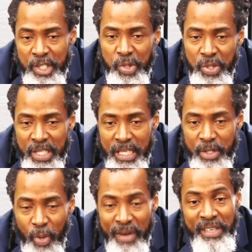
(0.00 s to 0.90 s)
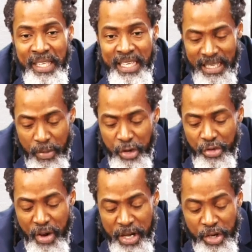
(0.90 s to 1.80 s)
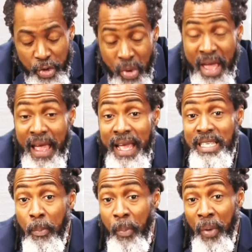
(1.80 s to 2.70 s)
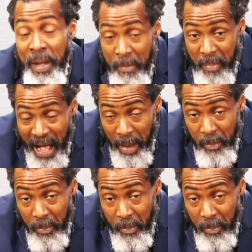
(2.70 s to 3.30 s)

Associates, one of the things that we train to do is bring back